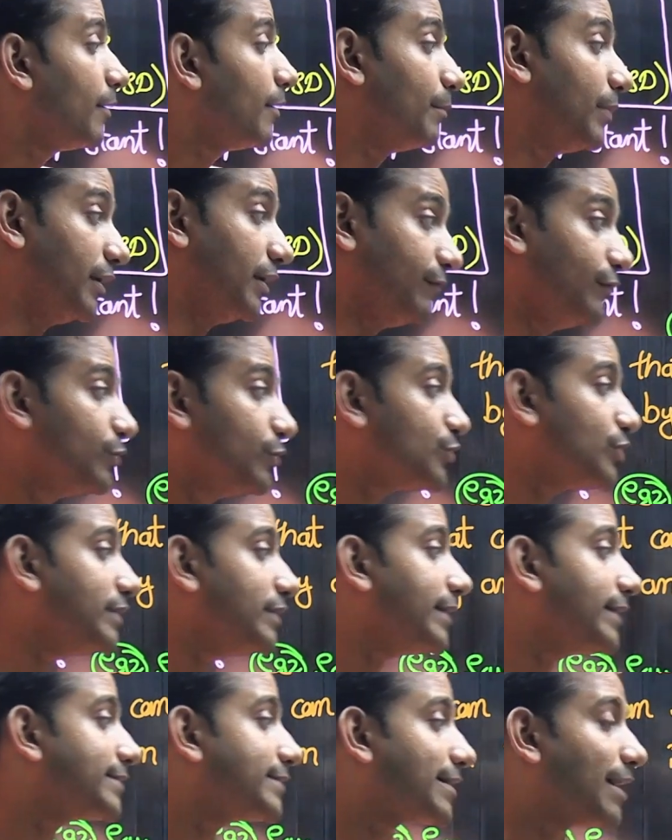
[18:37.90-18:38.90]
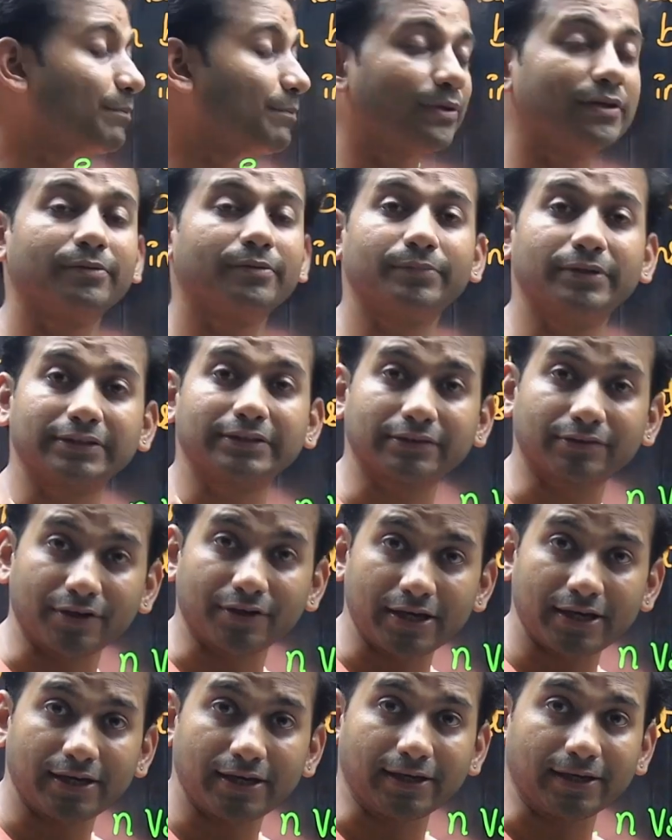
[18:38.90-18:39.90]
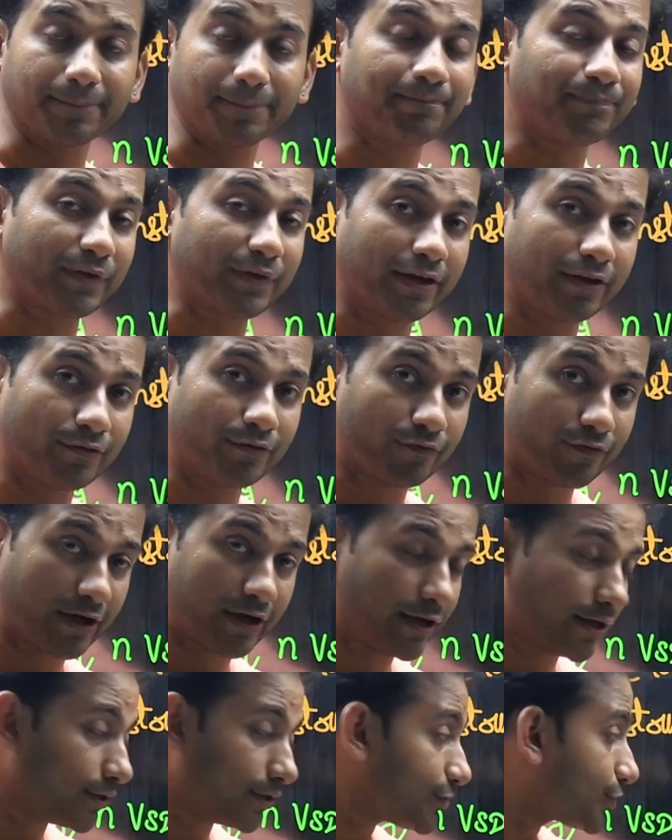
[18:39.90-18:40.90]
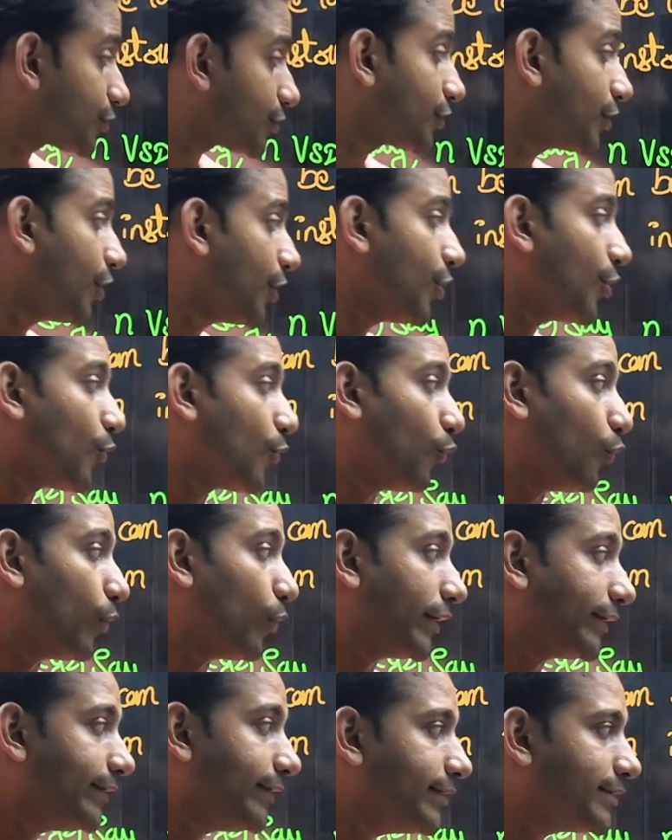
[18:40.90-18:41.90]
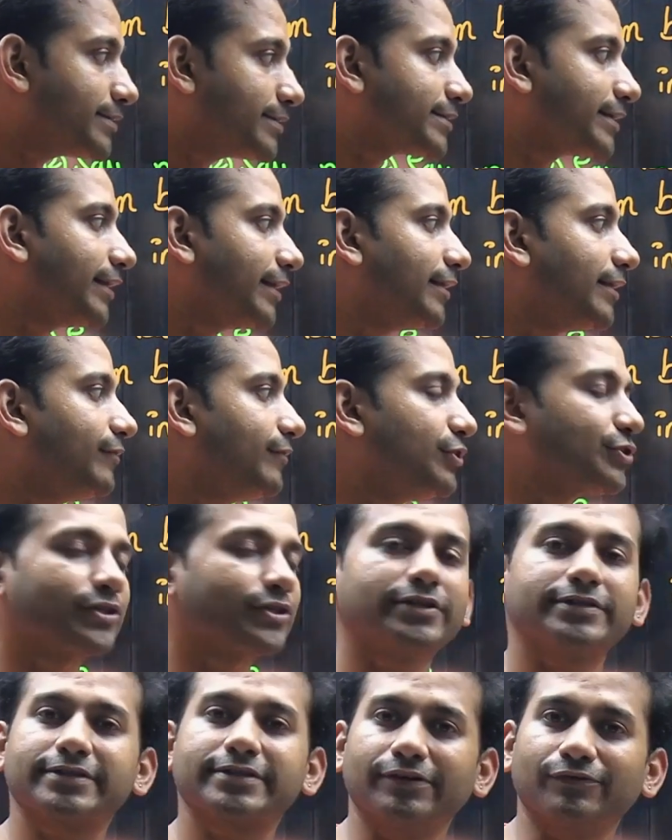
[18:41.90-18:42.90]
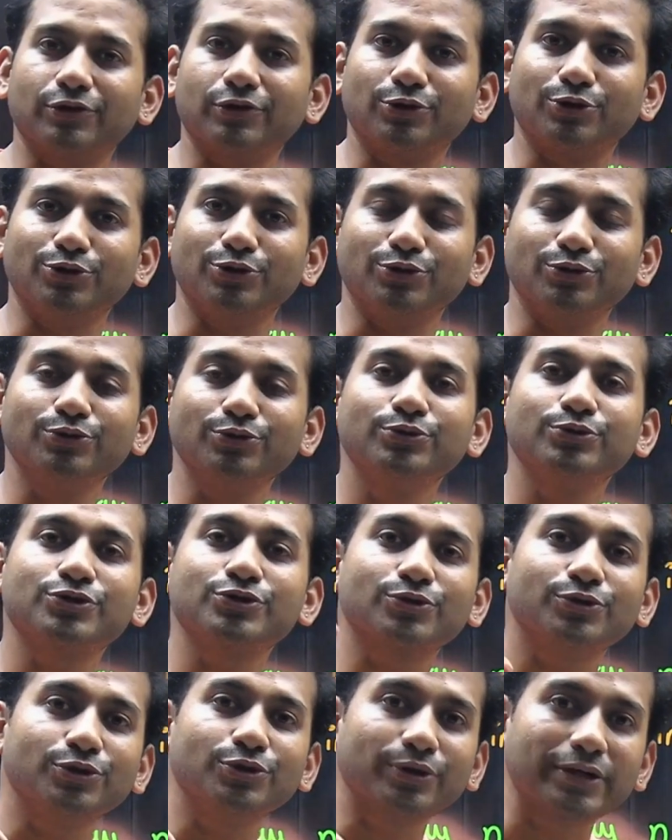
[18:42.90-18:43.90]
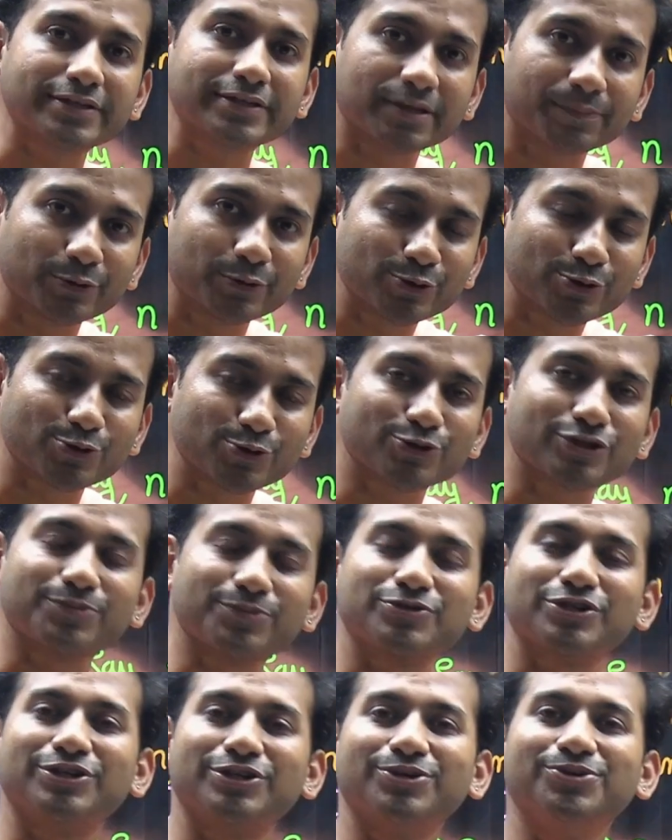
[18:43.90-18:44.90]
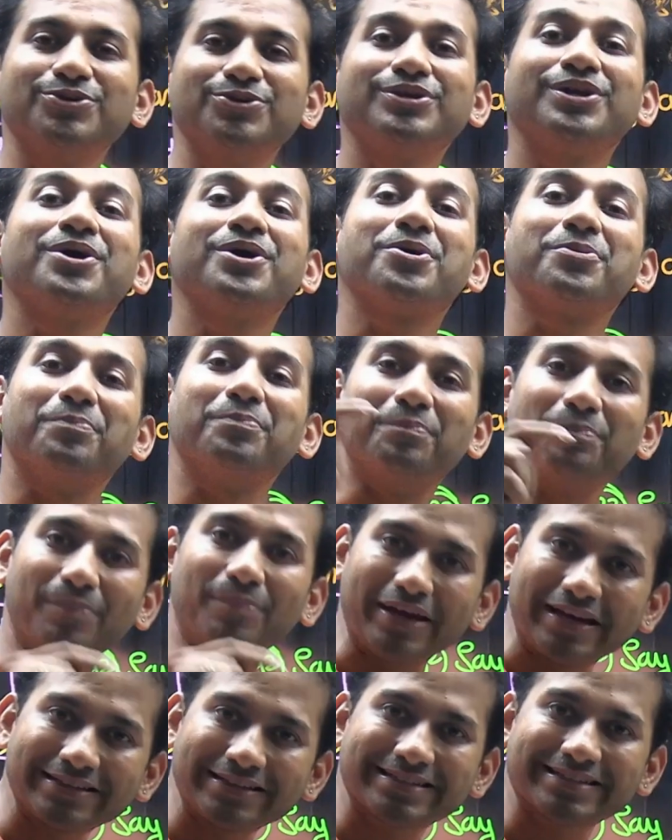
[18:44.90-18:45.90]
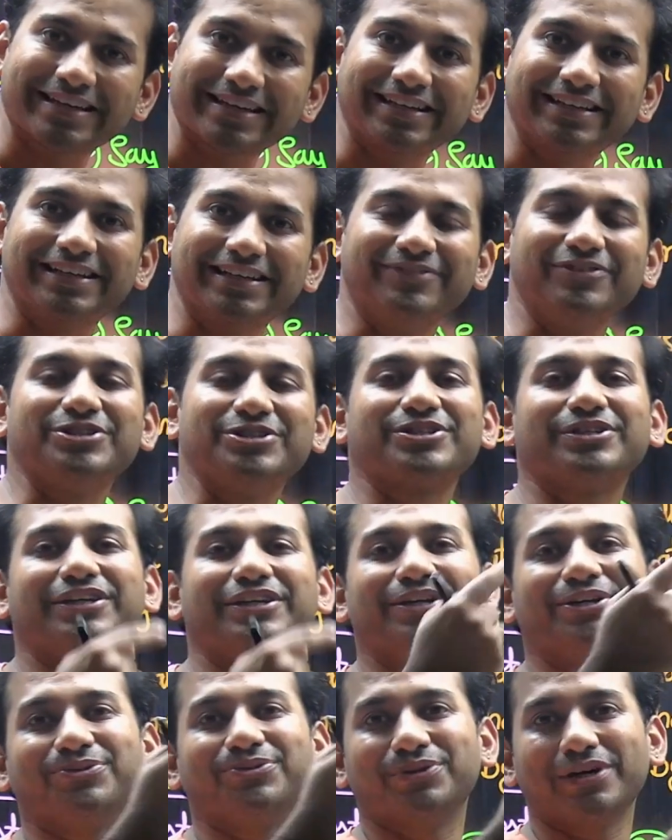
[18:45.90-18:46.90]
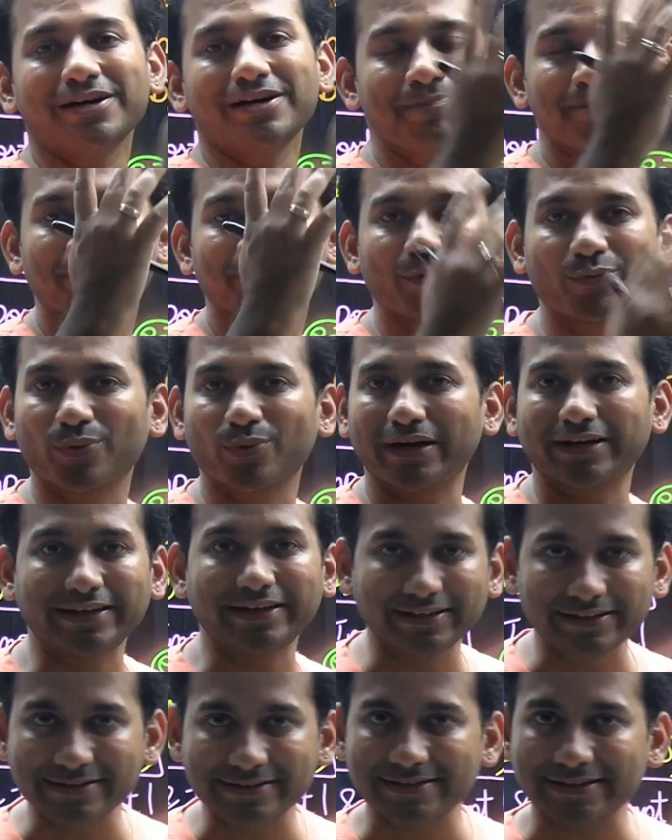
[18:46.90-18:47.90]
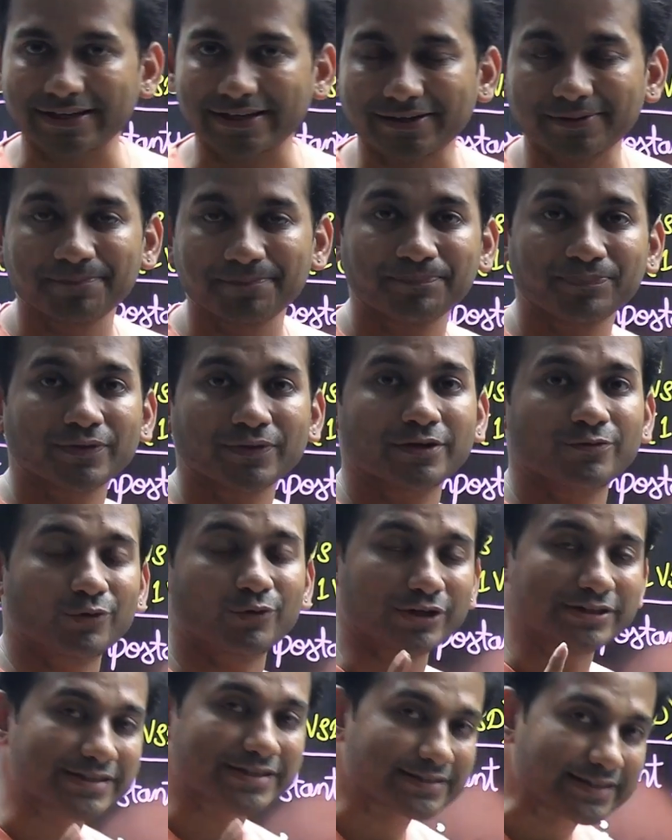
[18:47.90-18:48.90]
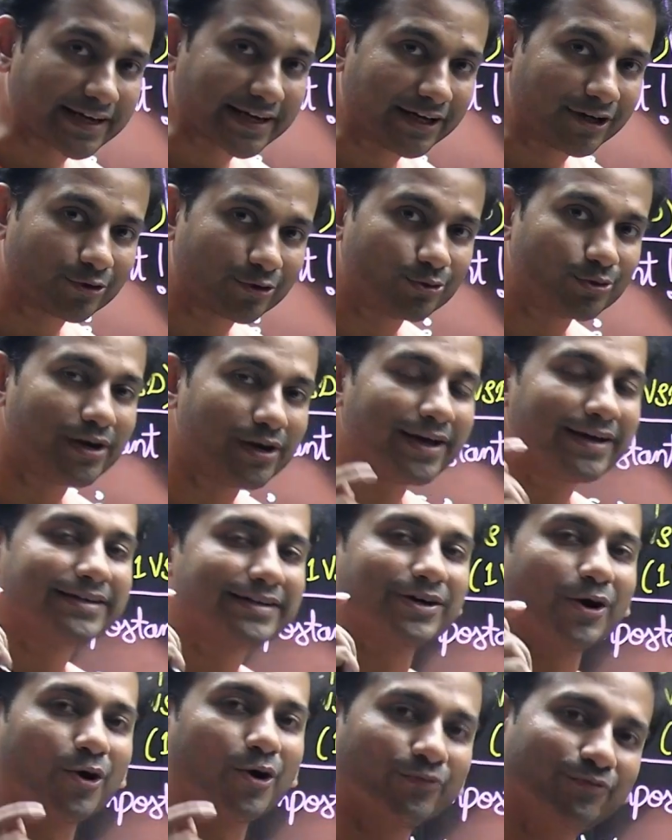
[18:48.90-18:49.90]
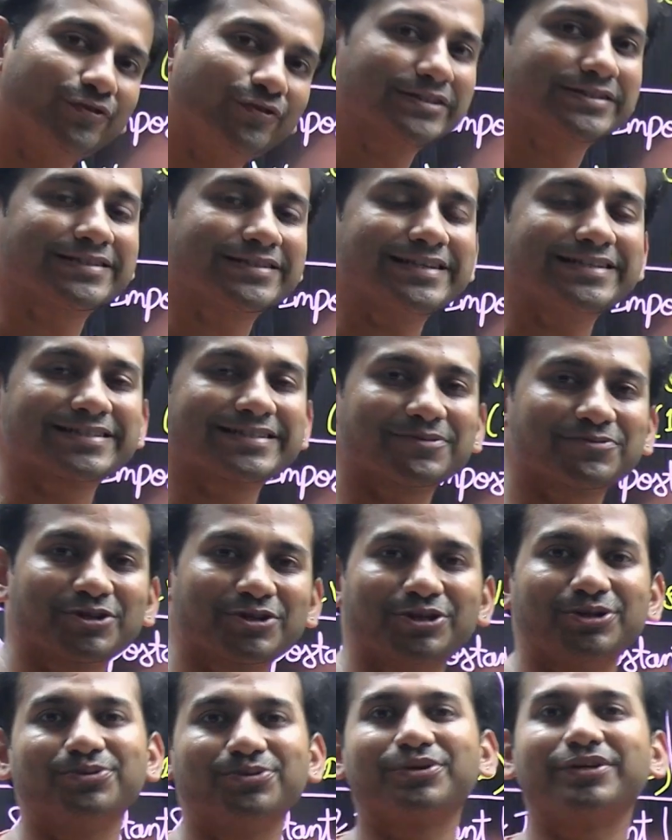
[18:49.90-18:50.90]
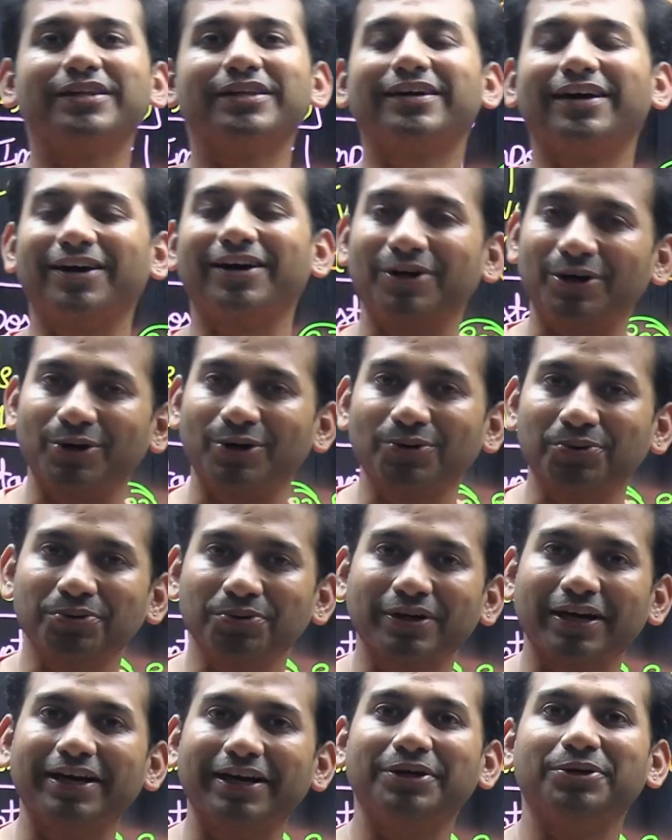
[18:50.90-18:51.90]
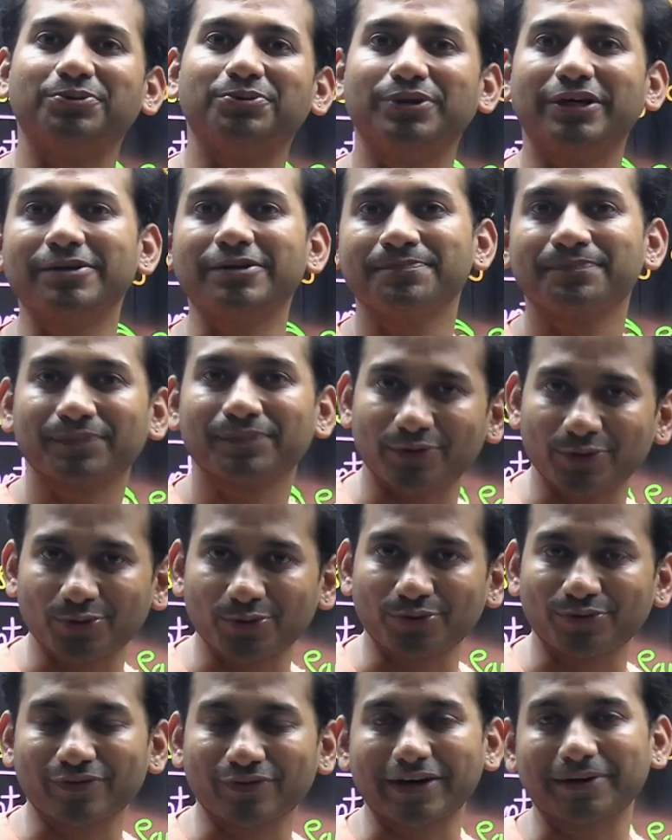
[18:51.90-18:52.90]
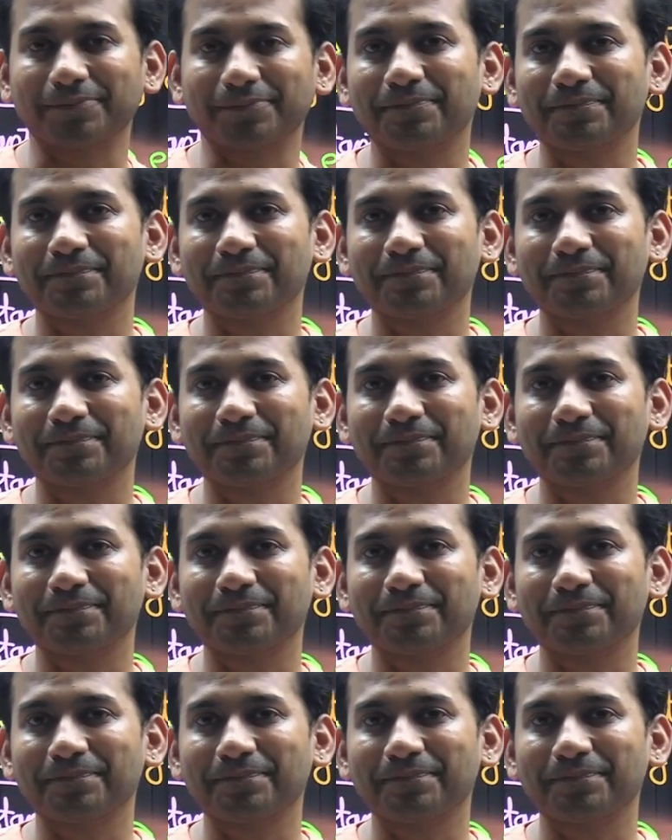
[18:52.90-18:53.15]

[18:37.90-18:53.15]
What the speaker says: But if you see the example number 3, in which vernier scale division is given to you, so you are supposed to substitute main scale division into the vernier scale. What is the second rule? Obviously substitute the unknown into the known one.